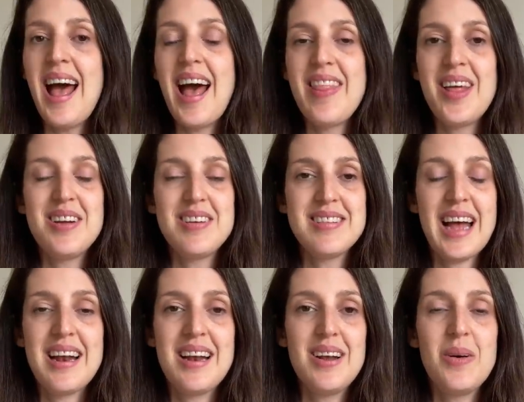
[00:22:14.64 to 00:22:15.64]
and then I just
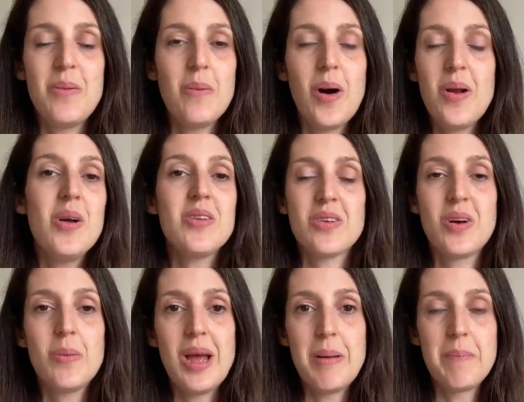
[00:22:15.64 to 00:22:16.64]
had a little looked on
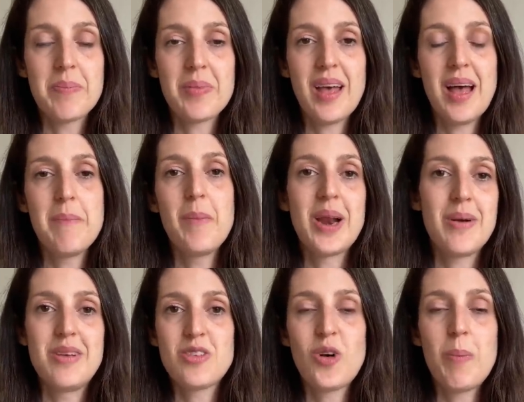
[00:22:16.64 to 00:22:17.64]
a whim um, when I
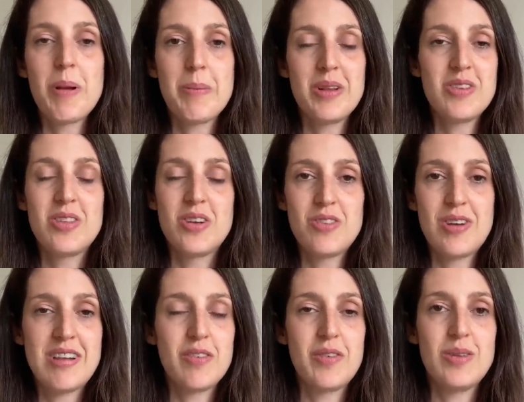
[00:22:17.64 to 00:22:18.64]
was cropping my the
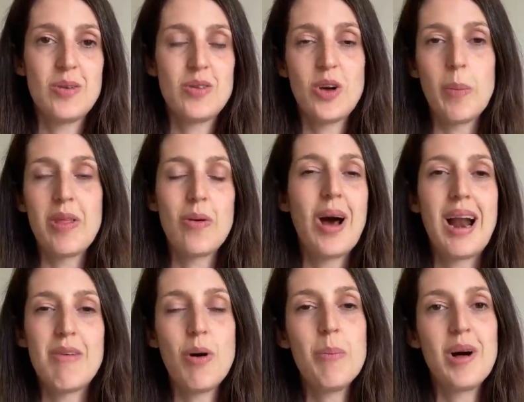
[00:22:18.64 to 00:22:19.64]
dress off into a top I thought I'll
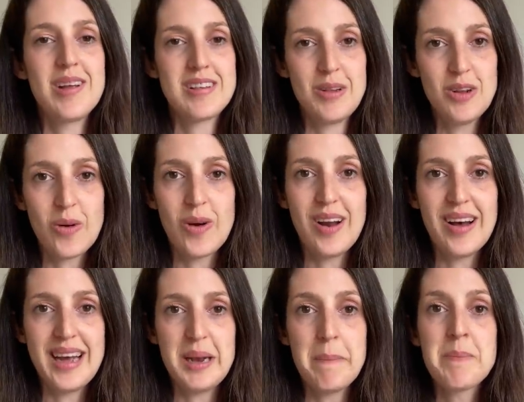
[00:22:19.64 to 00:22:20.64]
have one last look
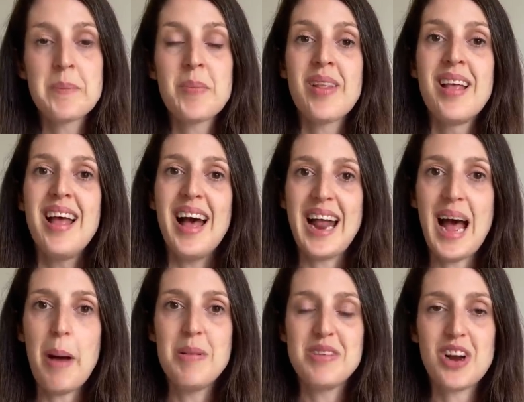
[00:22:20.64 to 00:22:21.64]
online and I
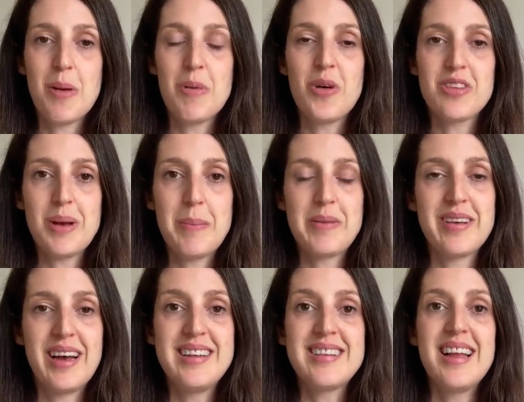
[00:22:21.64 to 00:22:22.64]
happened to come across a
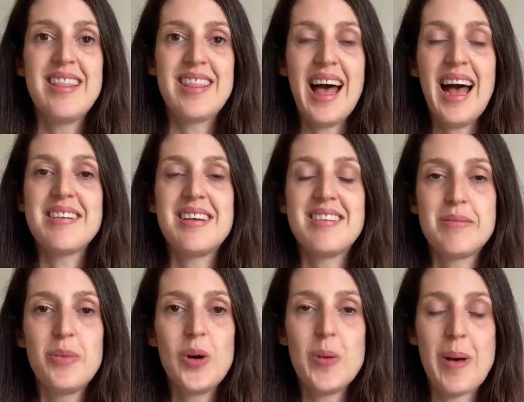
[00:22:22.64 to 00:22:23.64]
website that had a
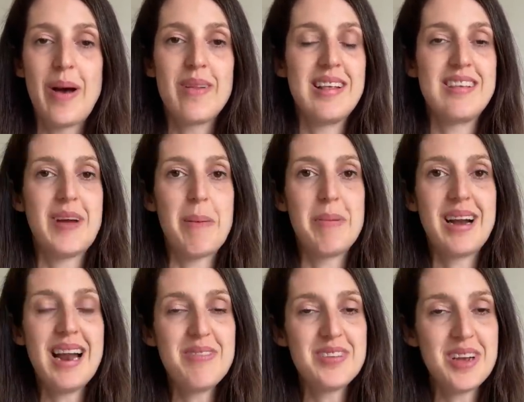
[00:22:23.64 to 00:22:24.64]
small amount of this fabric
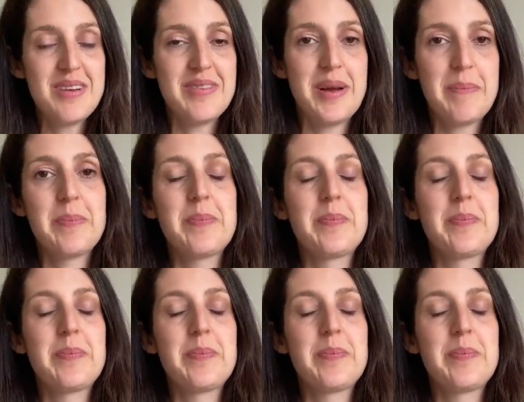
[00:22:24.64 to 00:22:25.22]
left over.